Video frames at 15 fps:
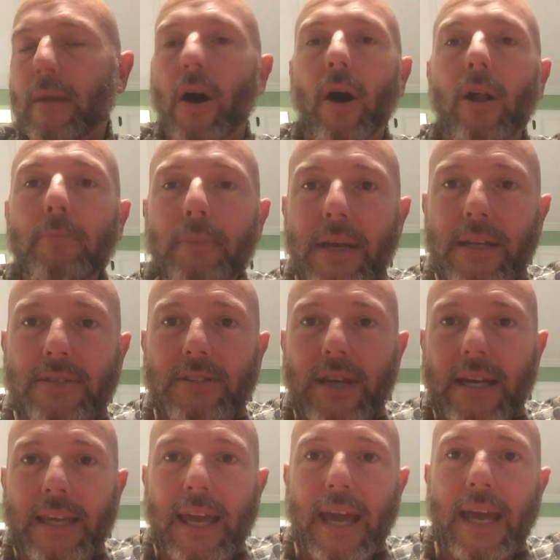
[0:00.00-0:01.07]
all meats
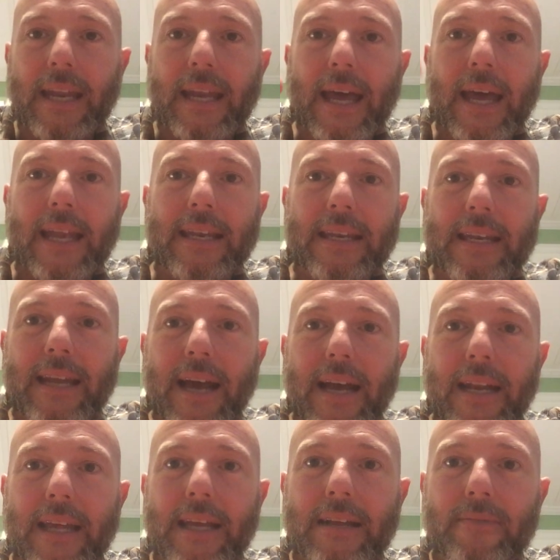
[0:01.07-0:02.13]
I can at
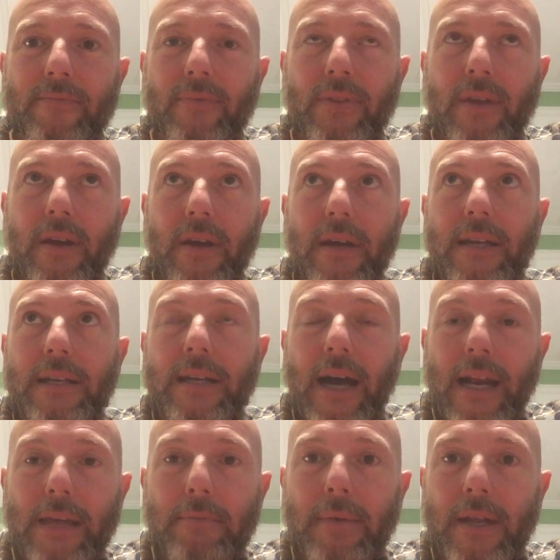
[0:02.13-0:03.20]
90
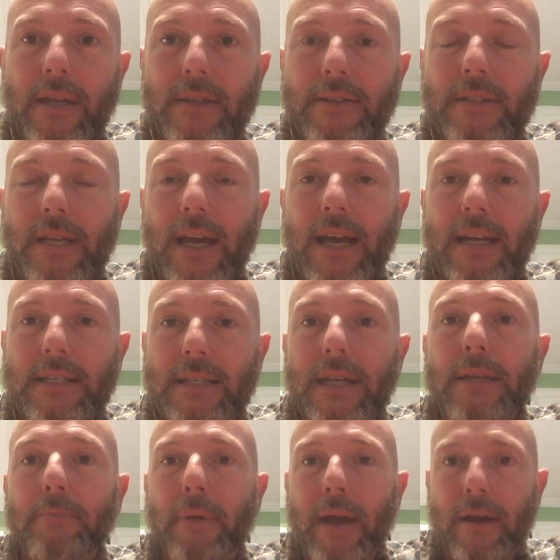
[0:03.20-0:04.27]
minutes at
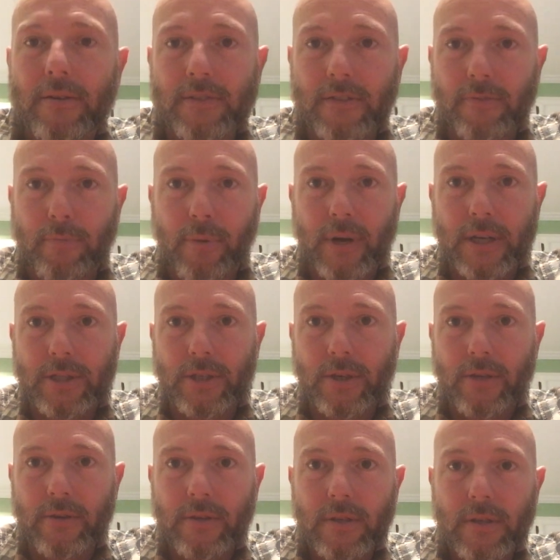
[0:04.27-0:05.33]
10 pounds of
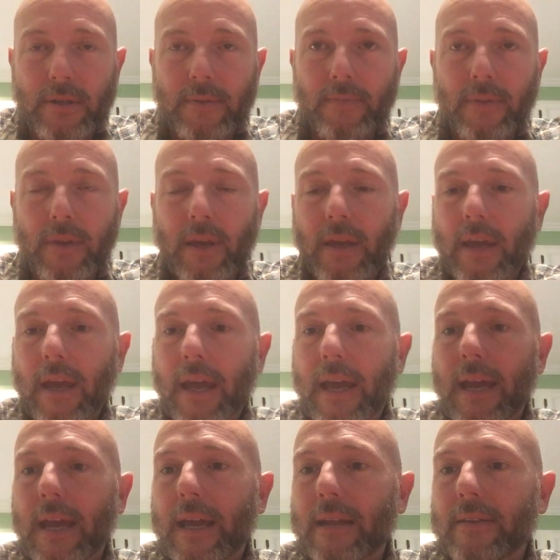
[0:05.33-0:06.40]
pressure.
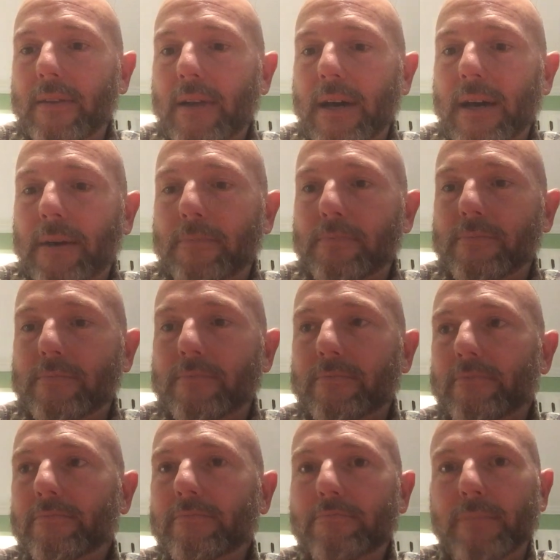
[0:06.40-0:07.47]
And
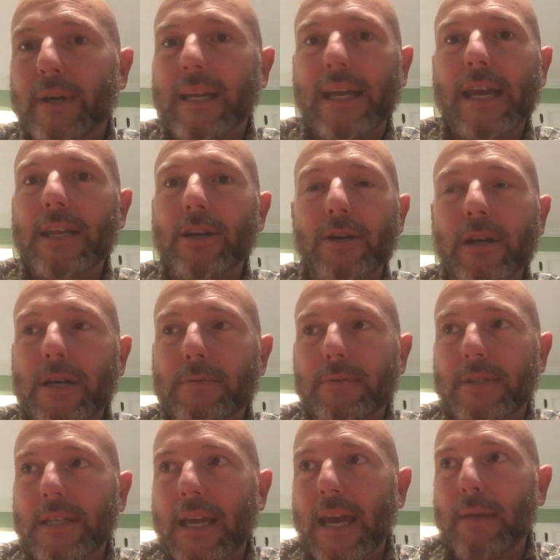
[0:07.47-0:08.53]
but again, you're not
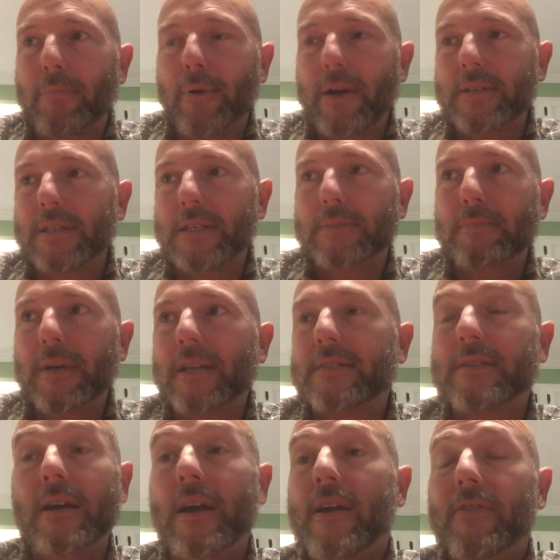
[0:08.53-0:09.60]
supposed to can processed
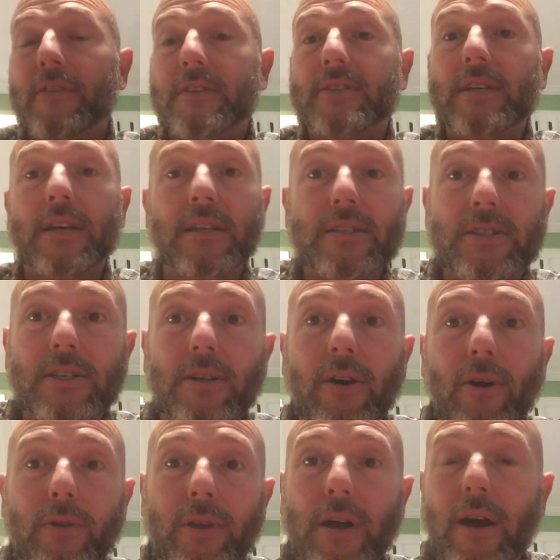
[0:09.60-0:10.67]
meats. The seal is still
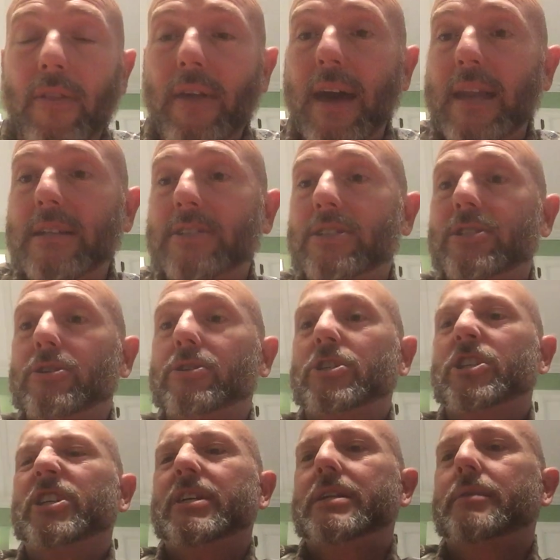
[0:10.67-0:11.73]
holding on that. It's still
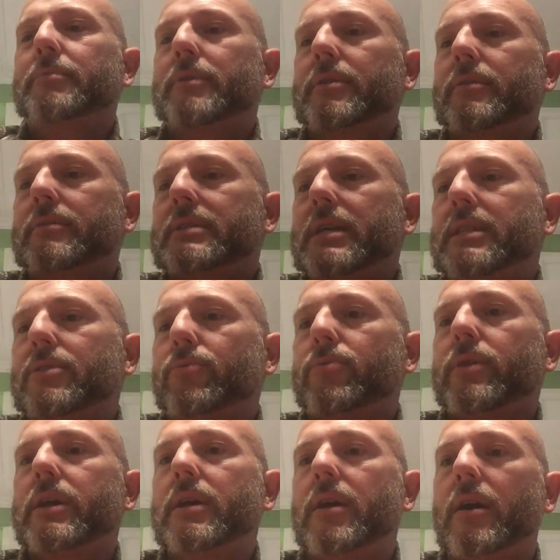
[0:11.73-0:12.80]
good. I'm going to take the
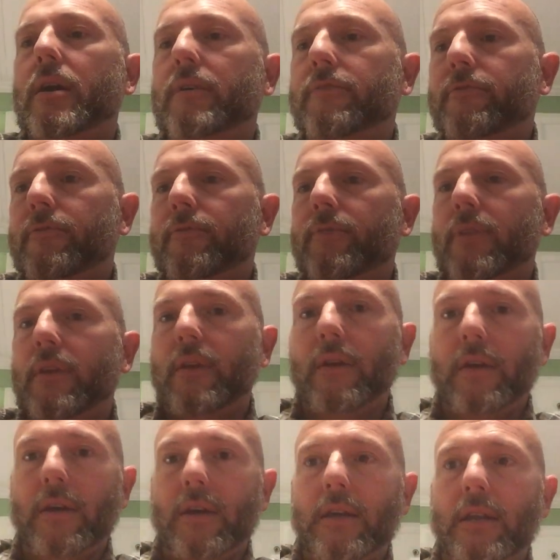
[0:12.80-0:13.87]
ring off,
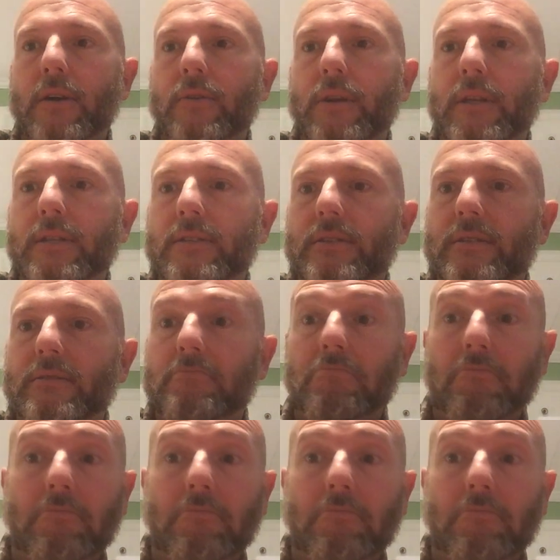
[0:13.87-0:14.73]
and it's,